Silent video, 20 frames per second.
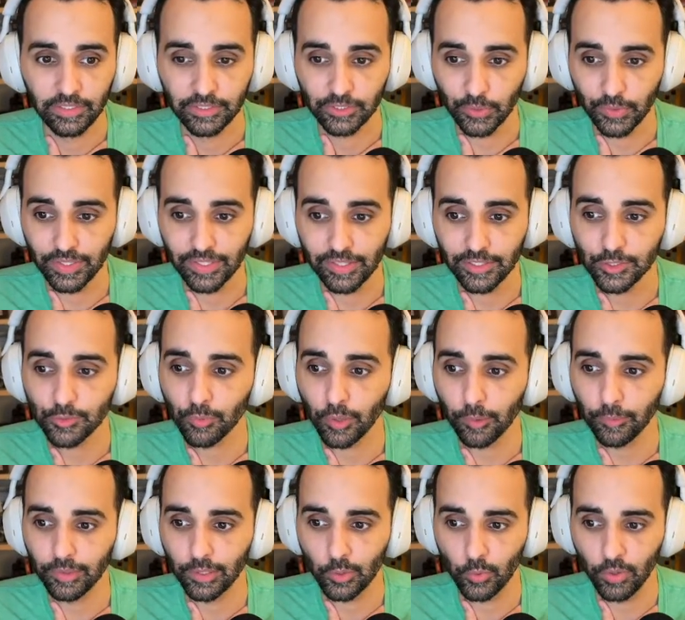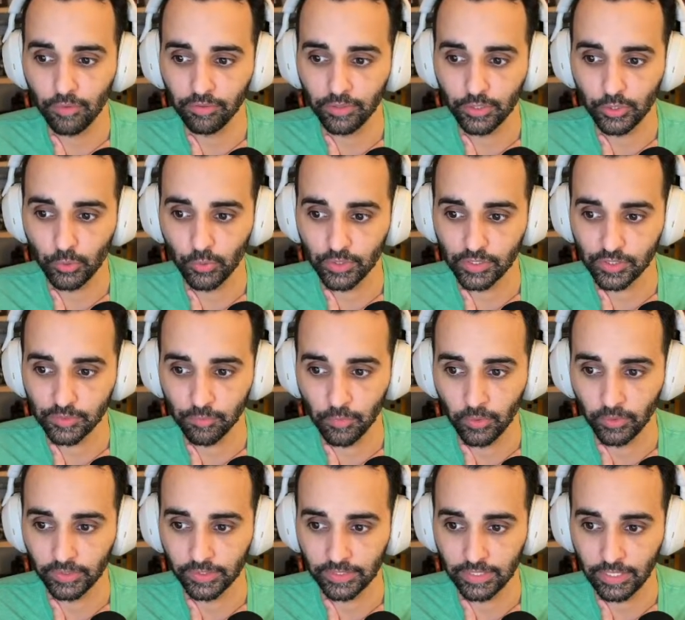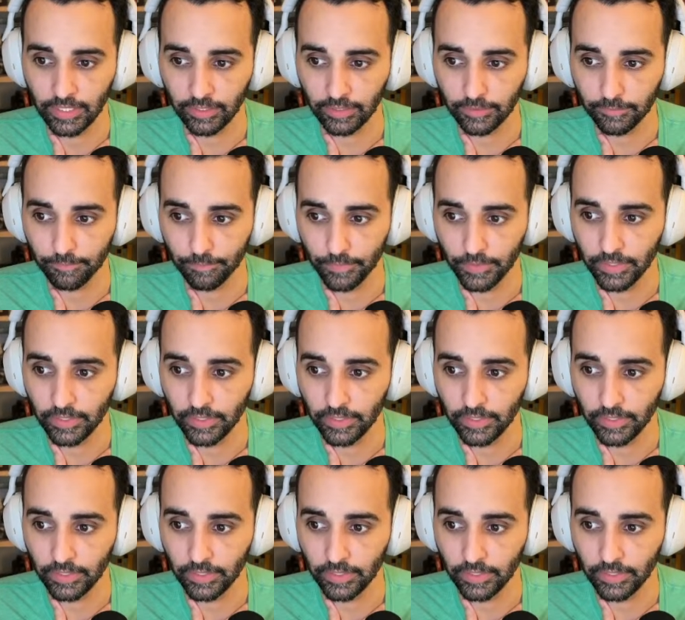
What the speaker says: So this is probably equivalent to a small attack.